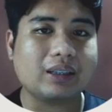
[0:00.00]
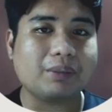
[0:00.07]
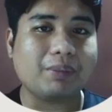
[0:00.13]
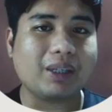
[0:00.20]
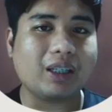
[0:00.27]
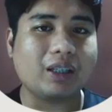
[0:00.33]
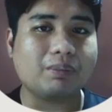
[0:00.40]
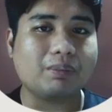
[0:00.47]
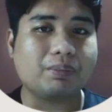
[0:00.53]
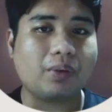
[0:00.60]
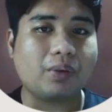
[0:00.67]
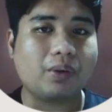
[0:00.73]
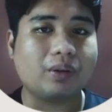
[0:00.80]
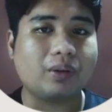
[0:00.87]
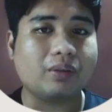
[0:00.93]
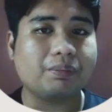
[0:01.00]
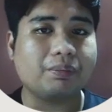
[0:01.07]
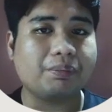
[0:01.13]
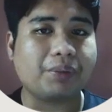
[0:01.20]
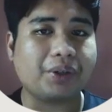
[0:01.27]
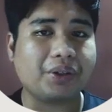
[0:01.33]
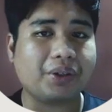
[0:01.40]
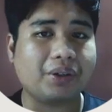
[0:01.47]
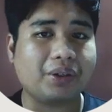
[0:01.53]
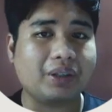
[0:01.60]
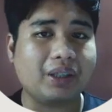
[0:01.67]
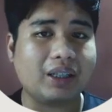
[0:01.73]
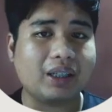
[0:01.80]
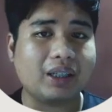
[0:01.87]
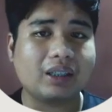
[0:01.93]
This may involve
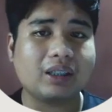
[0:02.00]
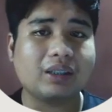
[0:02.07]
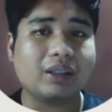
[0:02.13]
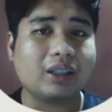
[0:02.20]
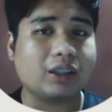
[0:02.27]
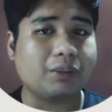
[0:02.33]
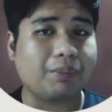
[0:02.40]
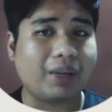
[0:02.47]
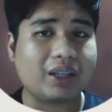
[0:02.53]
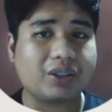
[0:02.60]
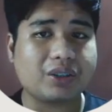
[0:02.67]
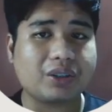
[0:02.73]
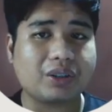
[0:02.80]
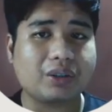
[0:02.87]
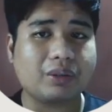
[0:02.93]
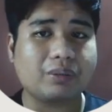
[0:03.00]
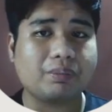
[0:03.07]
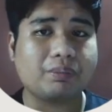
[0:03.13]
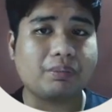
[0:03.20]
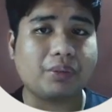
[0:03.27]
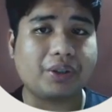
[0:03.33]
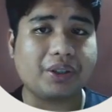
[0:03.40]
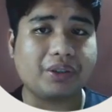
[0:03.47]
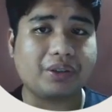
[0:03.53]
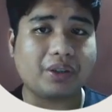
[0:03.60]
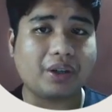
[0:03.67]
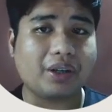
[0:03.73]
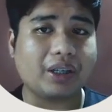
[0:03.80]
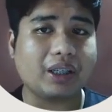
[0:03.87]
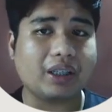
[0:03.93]
periodic inspection,
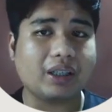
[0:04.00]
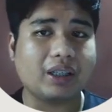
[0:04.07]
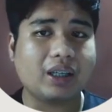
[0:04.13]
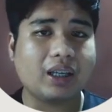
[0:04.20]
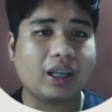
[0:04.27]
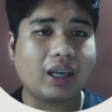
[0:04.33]
monitoring,